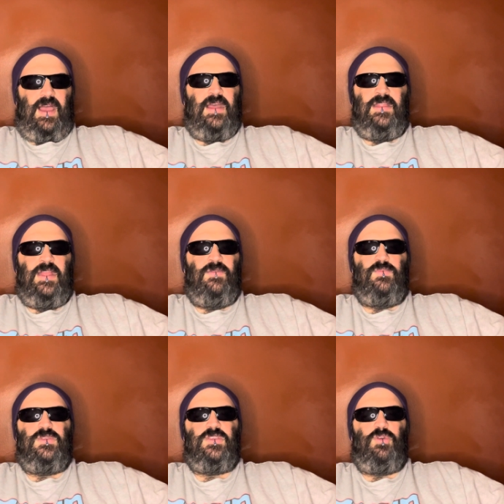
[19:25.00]
Eileen
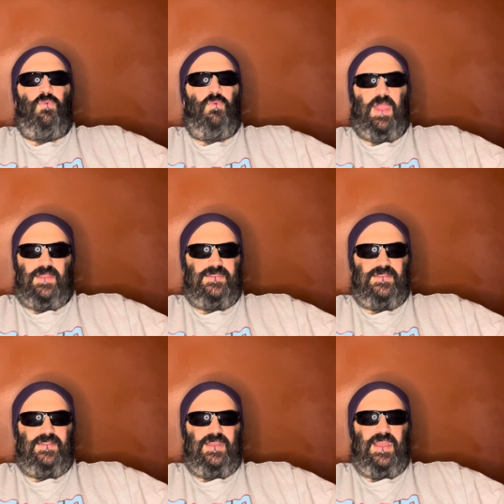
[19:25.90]
was great.
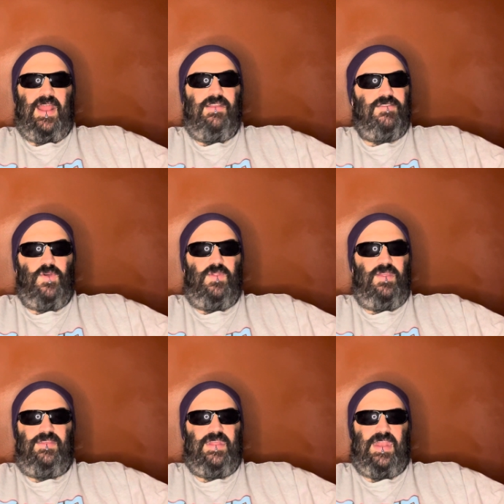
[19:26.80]
And I can totally
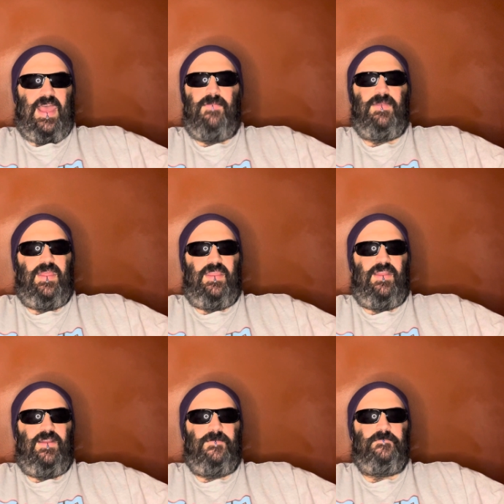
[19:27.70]
see that happening
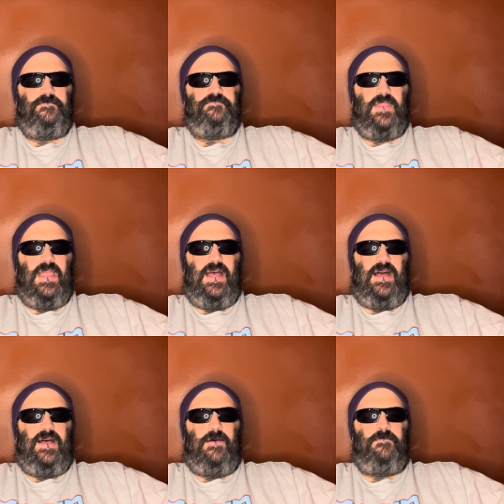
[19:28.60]
here.
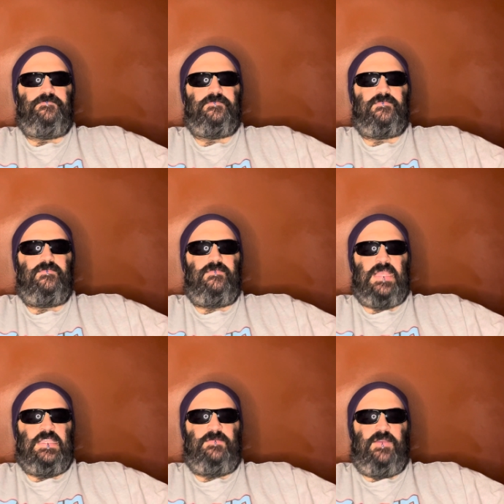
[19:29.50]
Um,
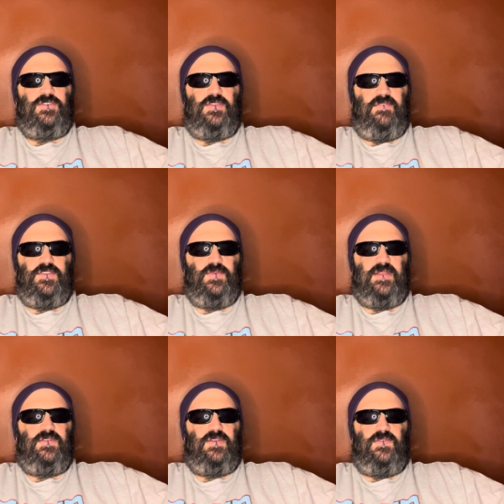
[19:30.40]
especially if the
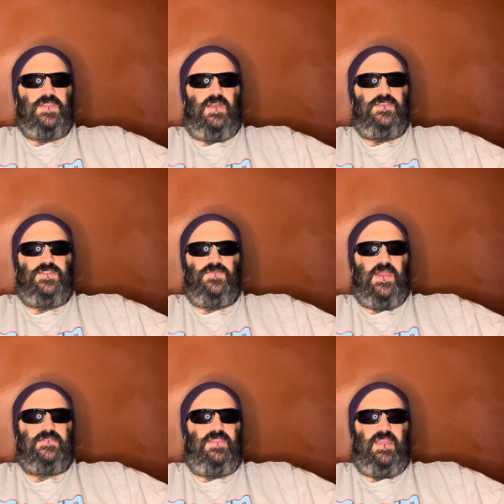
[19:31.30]
director goes on to
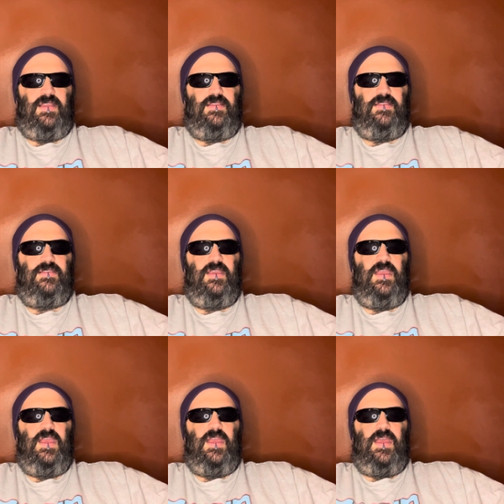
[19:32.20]
direct things
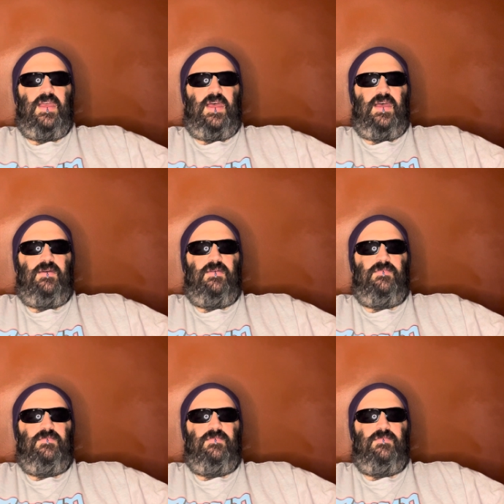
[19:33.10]
uh,